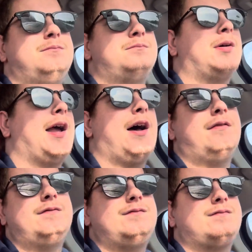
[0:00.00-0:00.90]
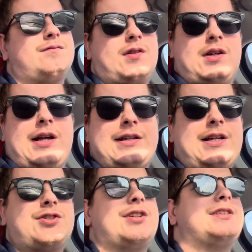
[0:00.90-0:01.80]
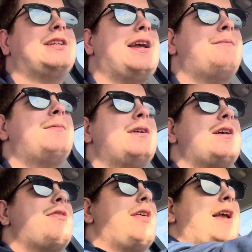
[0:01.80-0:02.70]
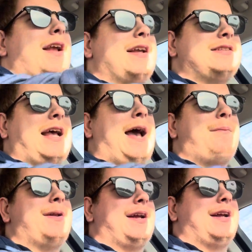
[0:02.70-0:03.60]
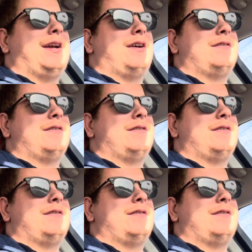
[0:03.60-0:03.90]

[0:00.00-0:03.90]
But yeah, essentially the same thing is happening here.